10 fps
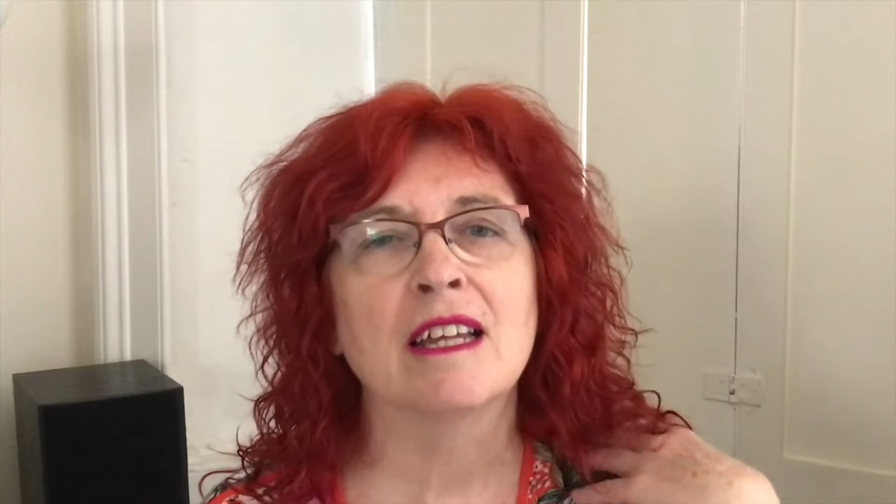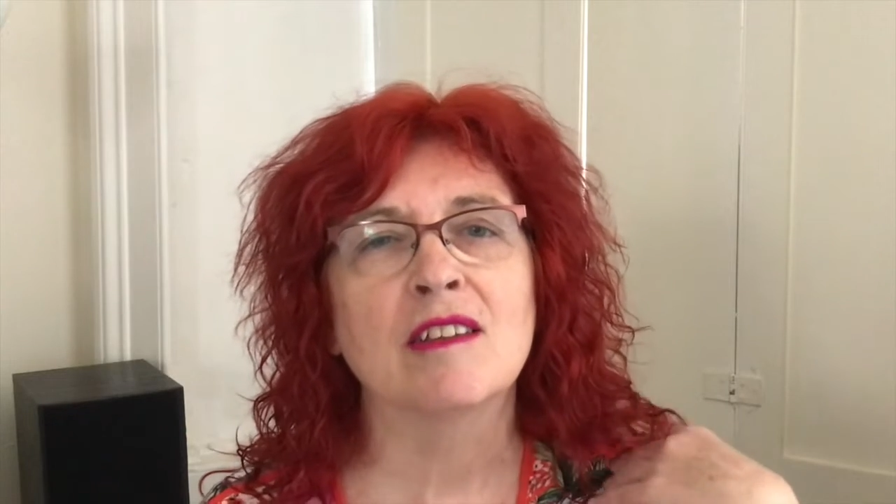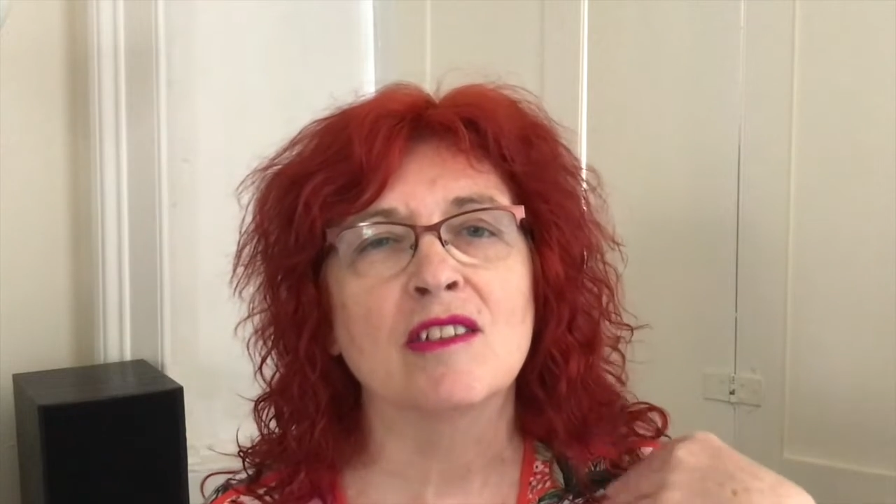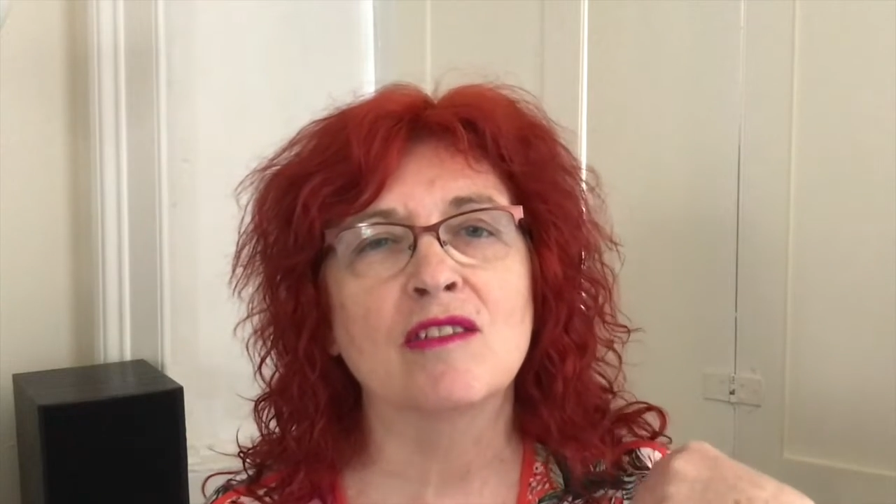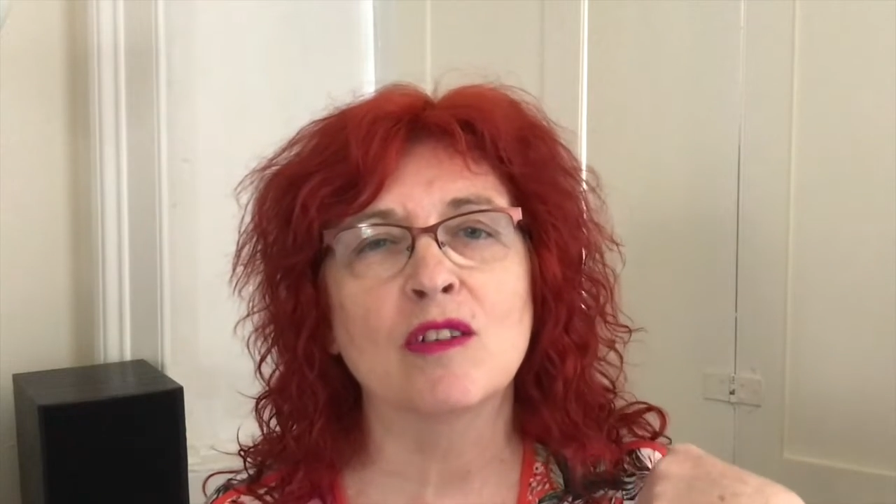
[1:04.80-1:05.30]

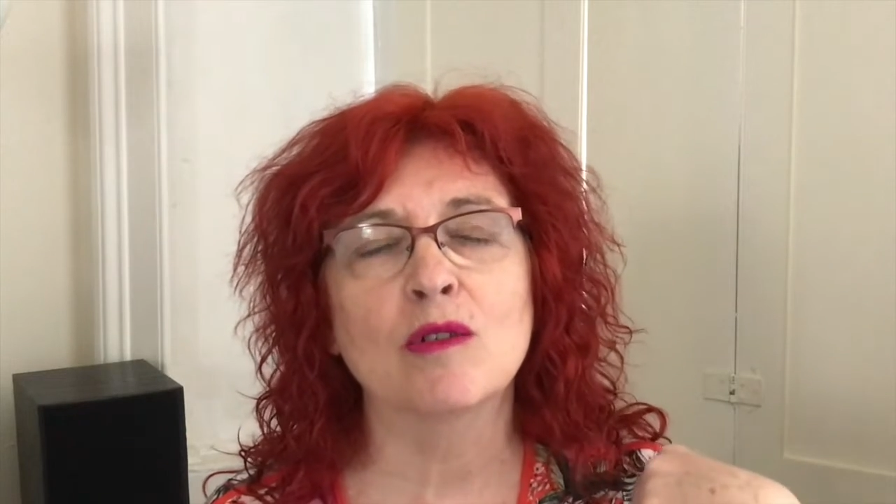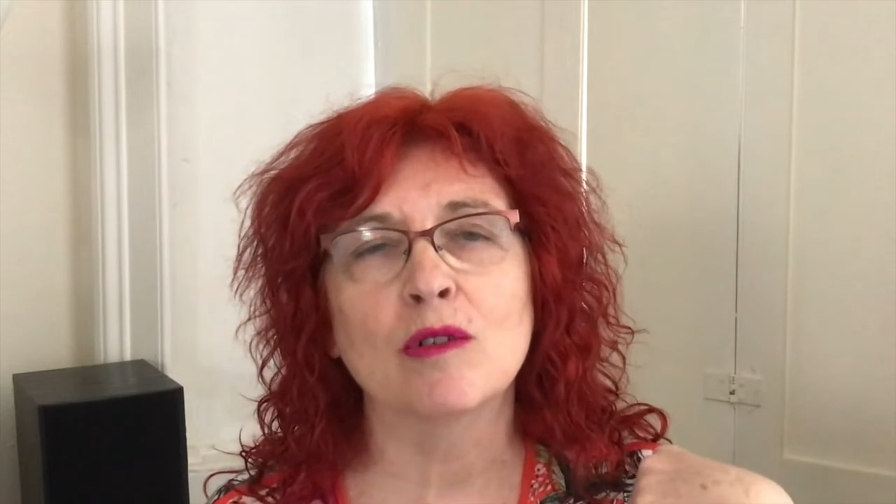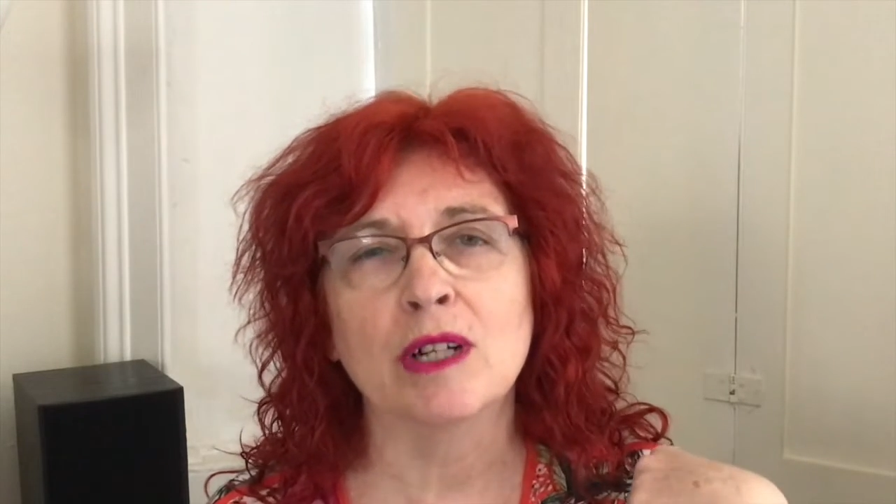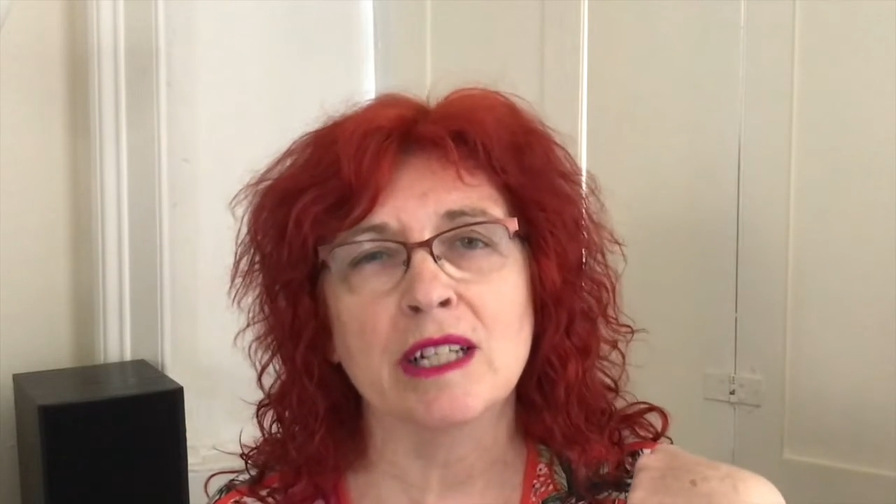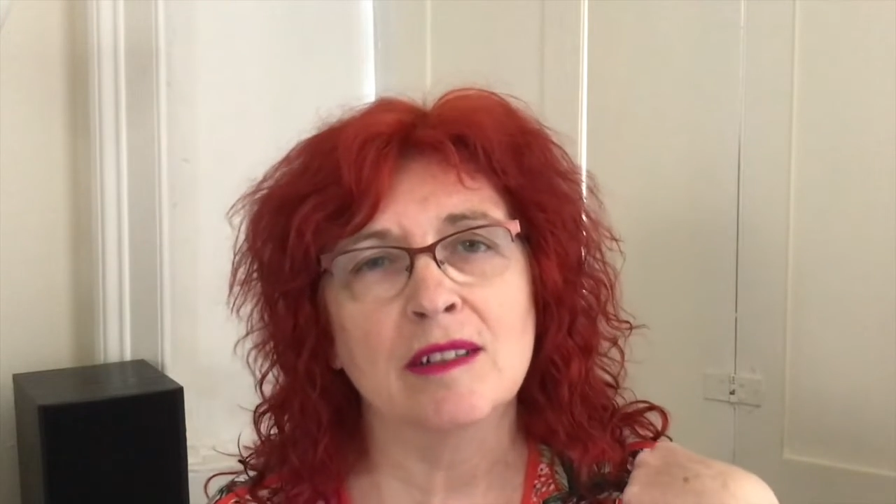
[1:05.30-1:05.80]
the
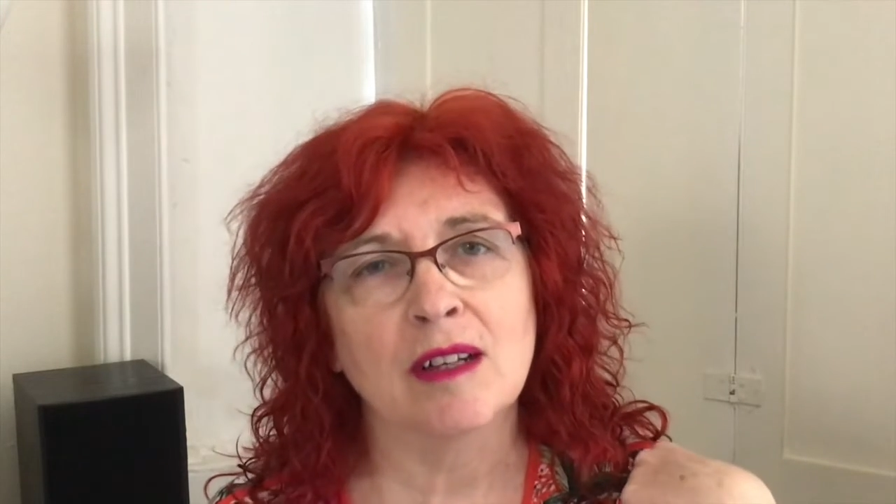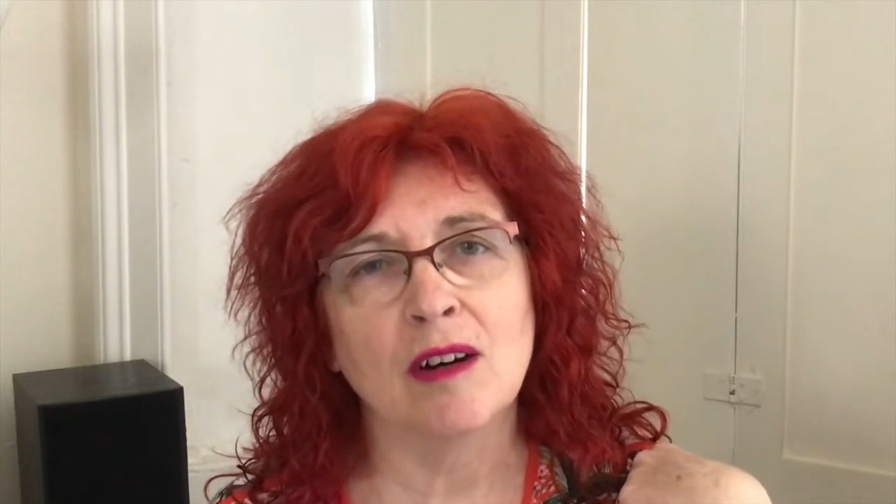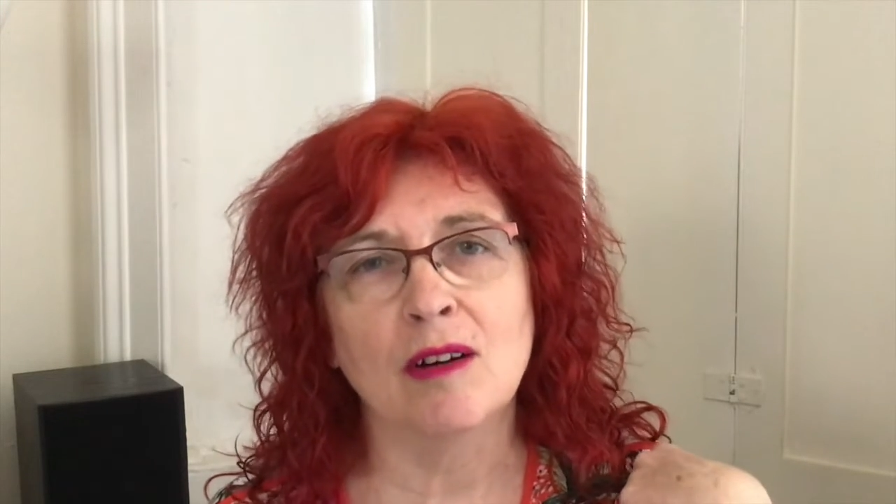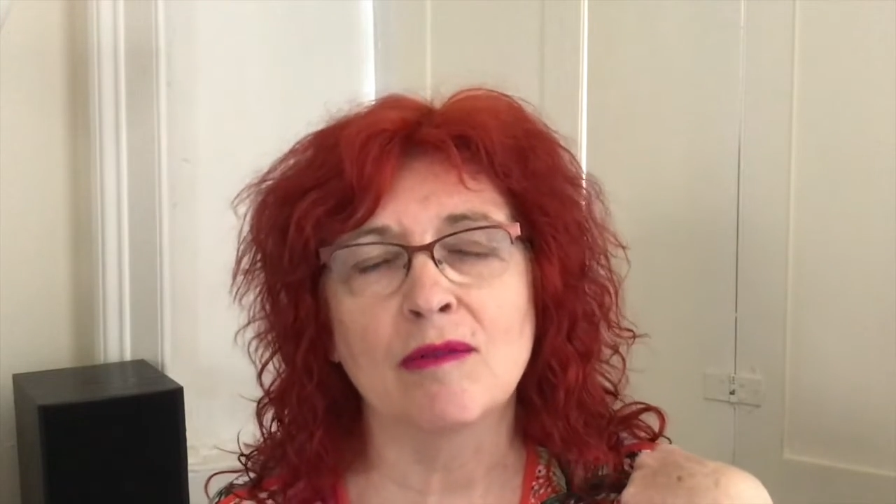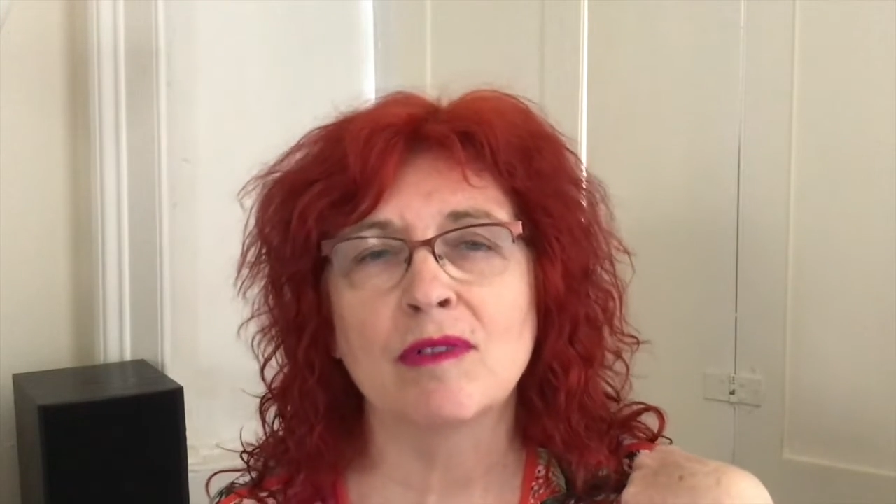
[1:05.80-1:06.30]
story
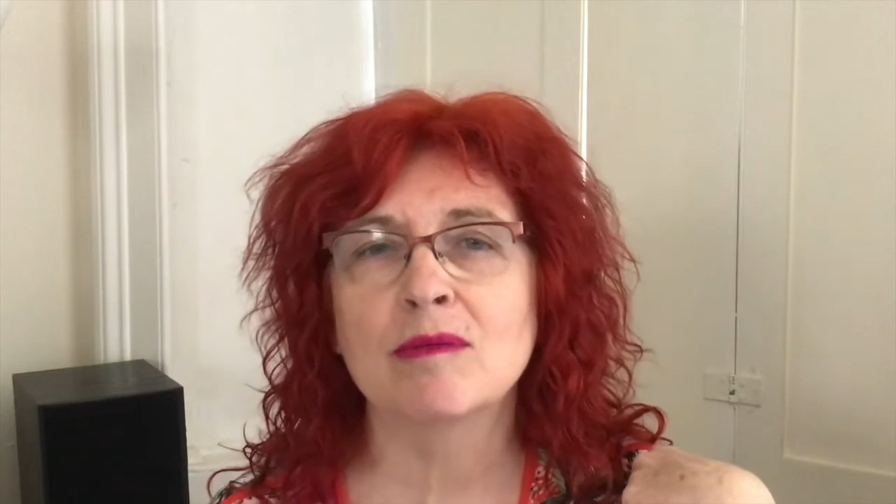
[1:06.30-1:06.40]
of